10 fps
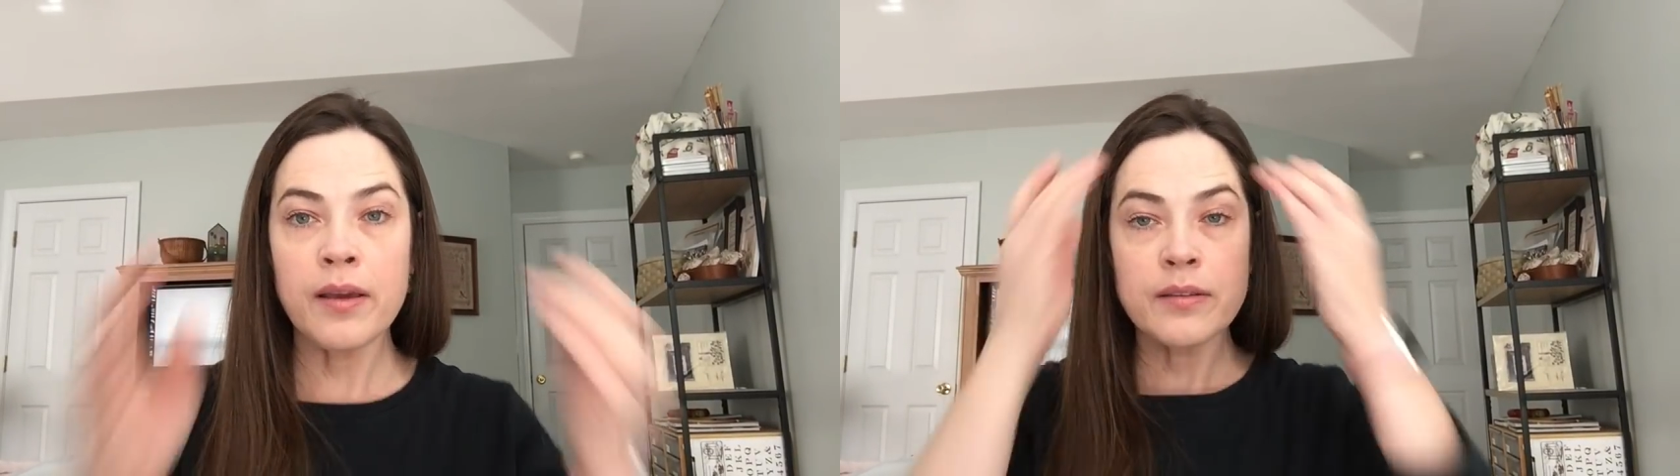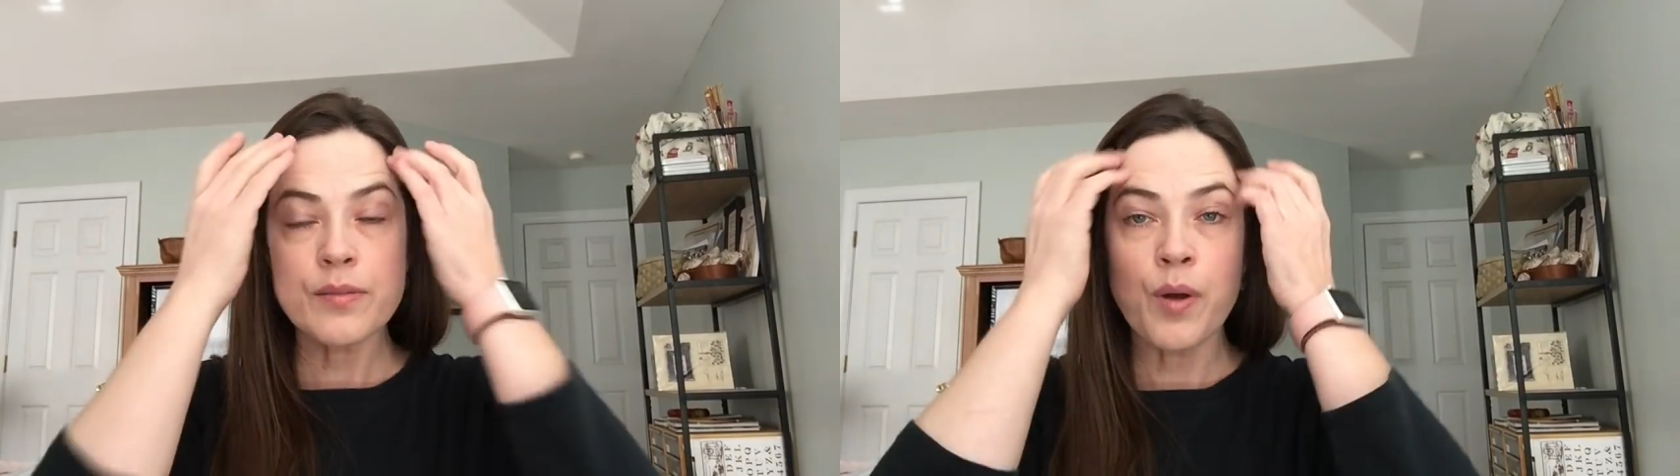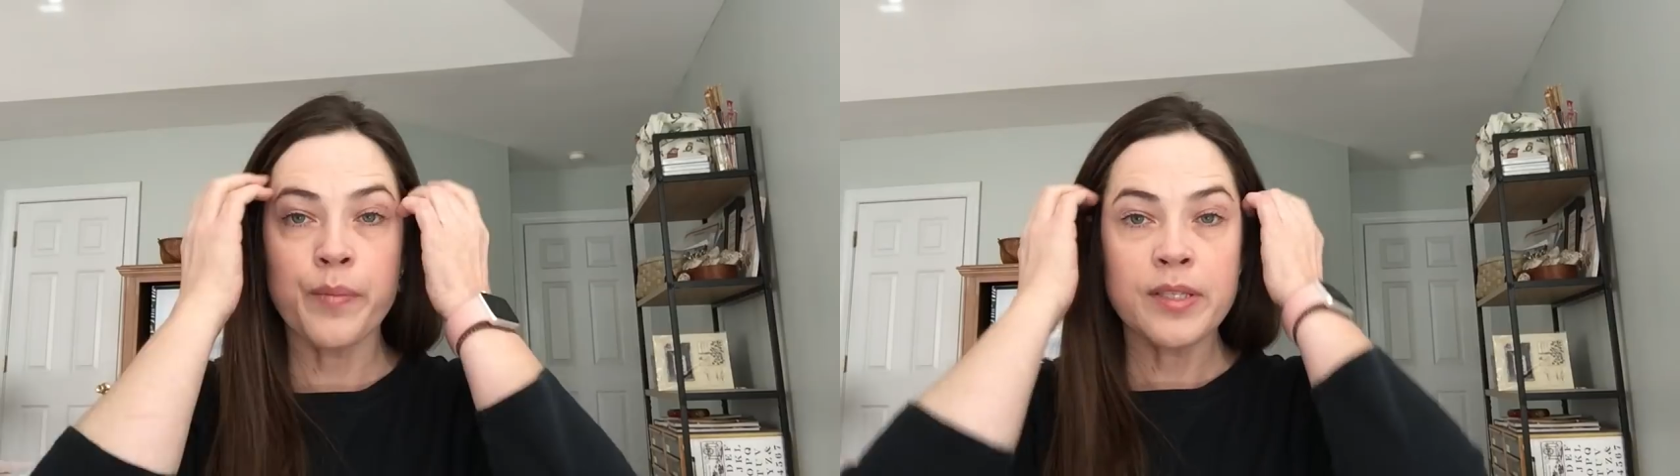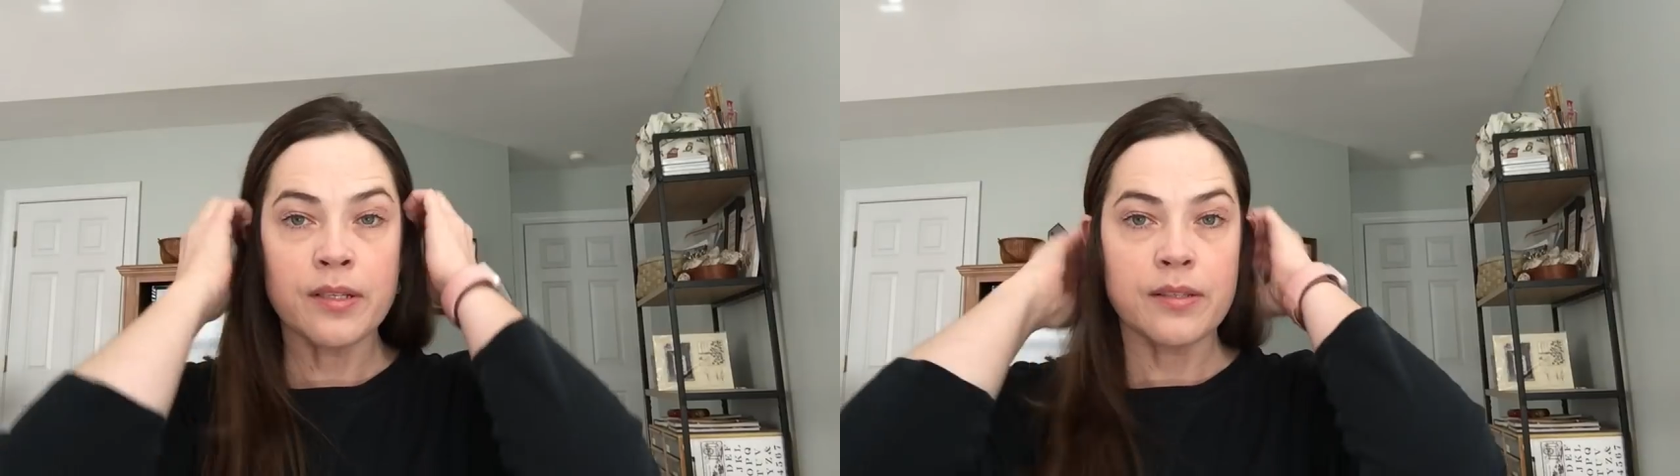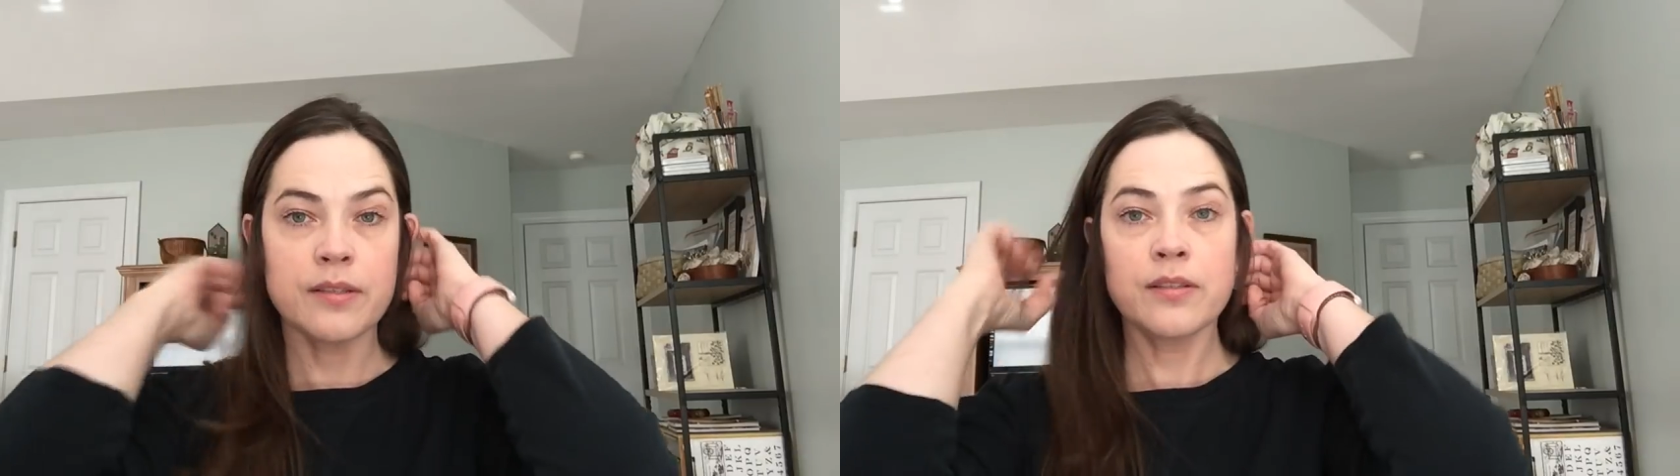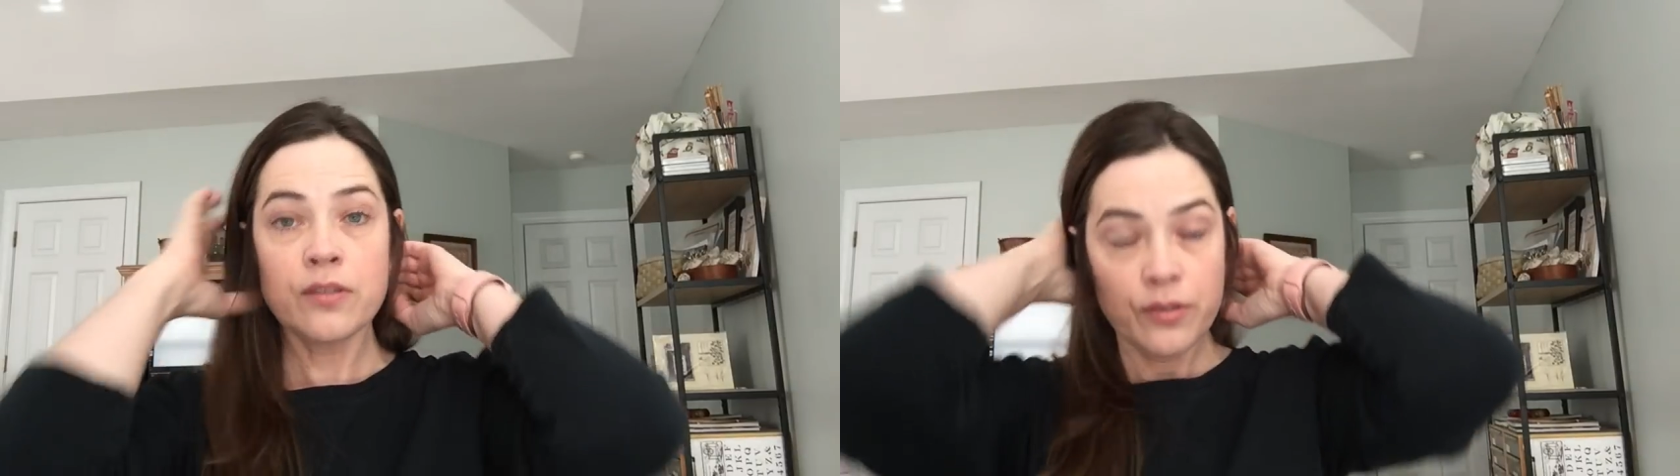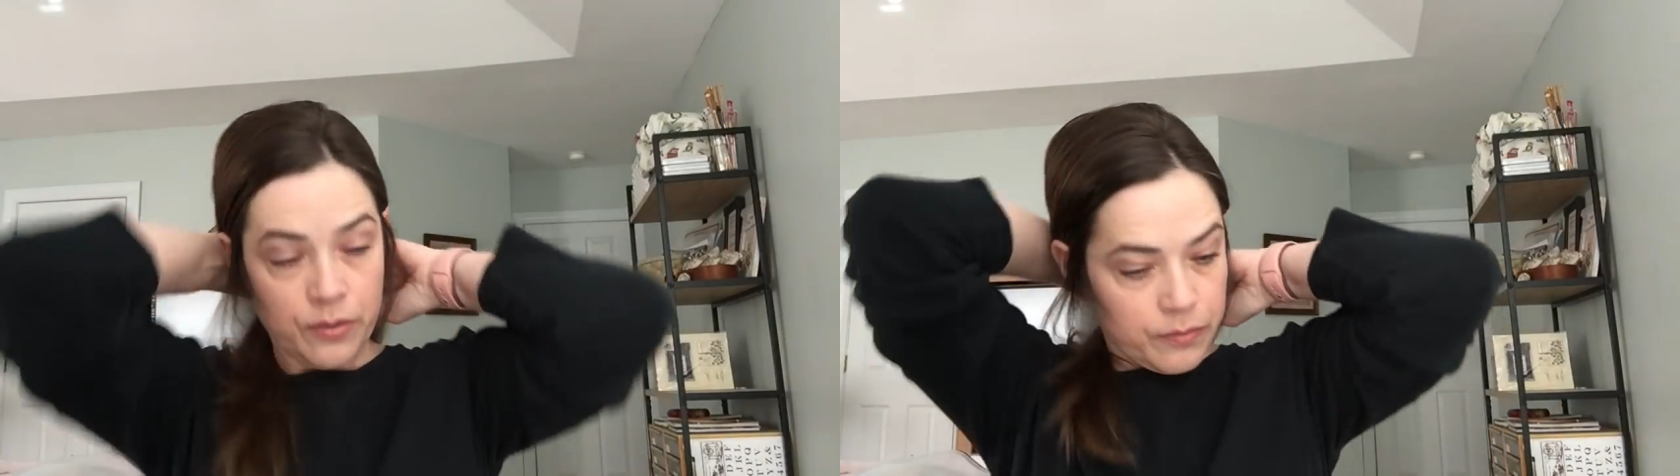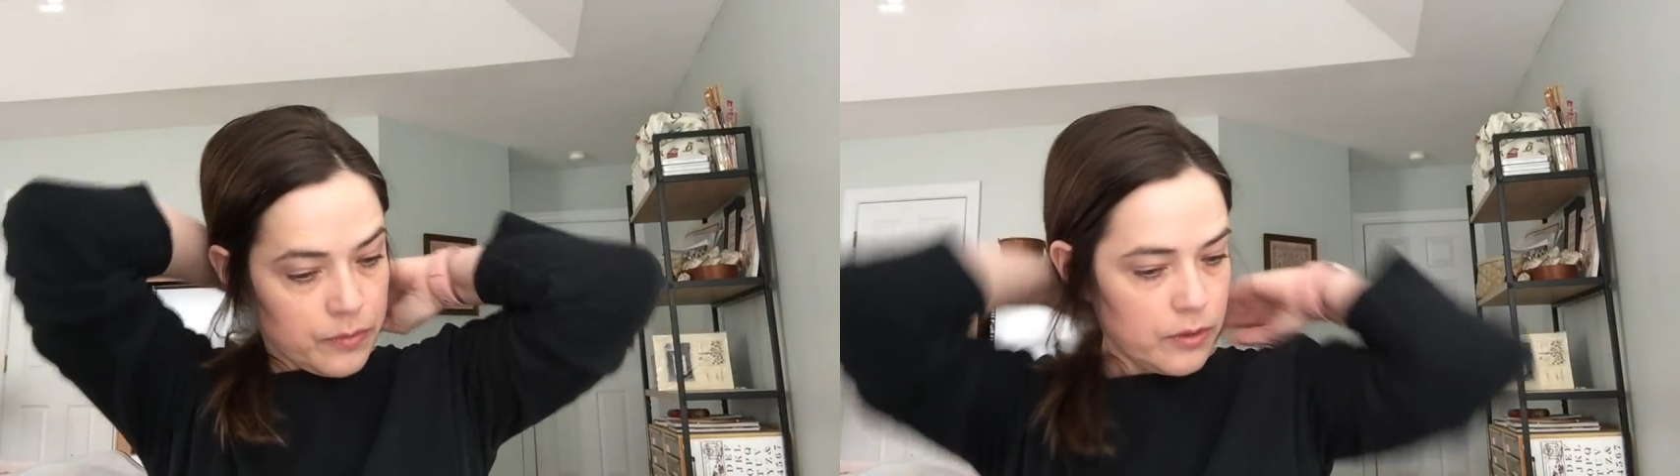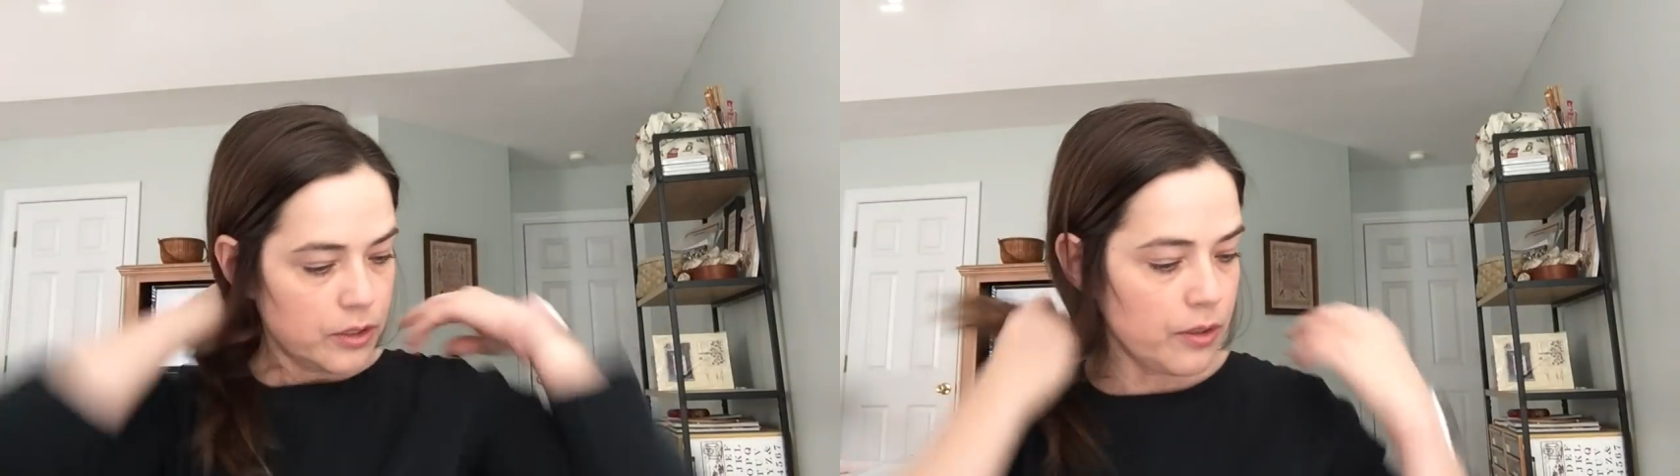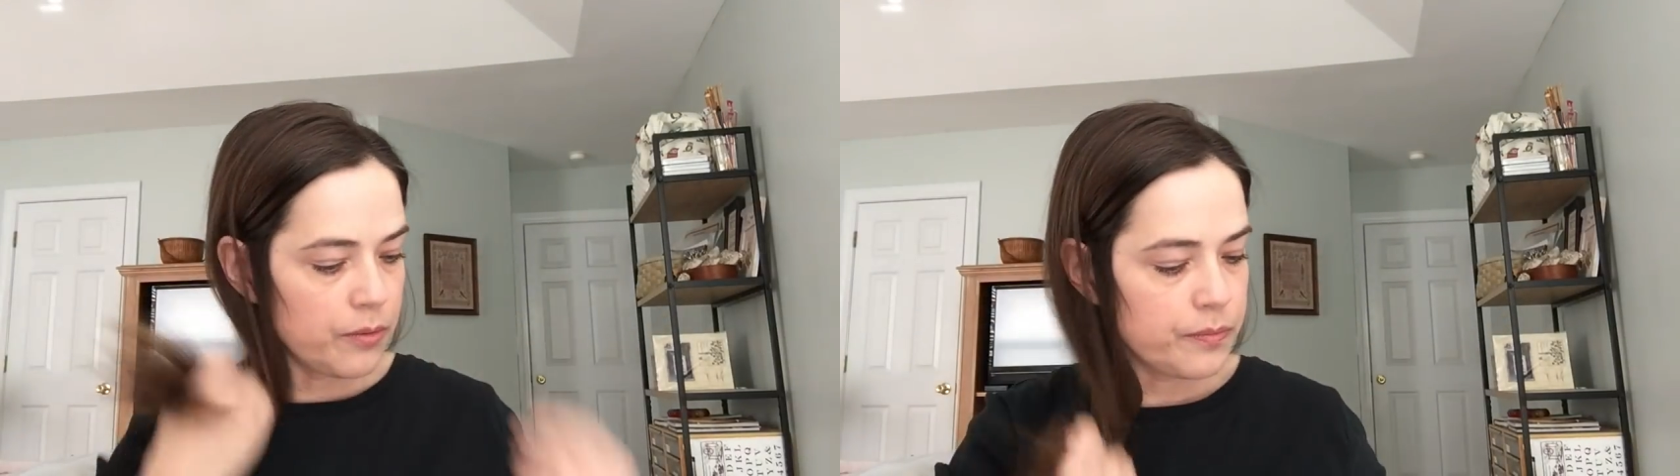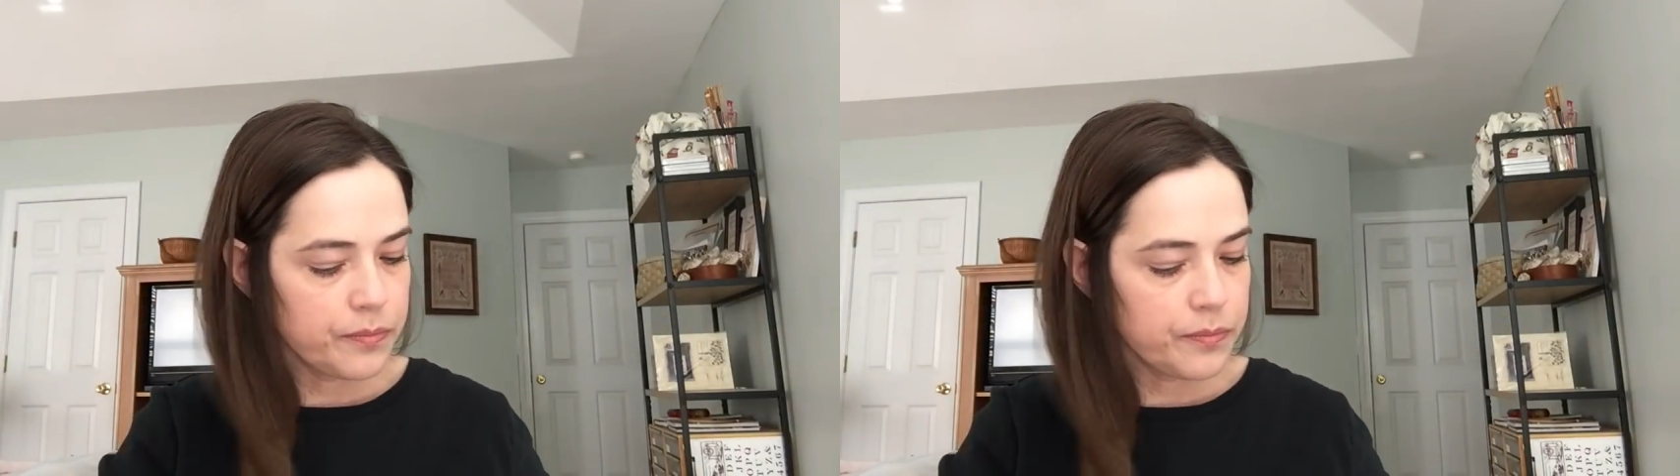small businesses too, so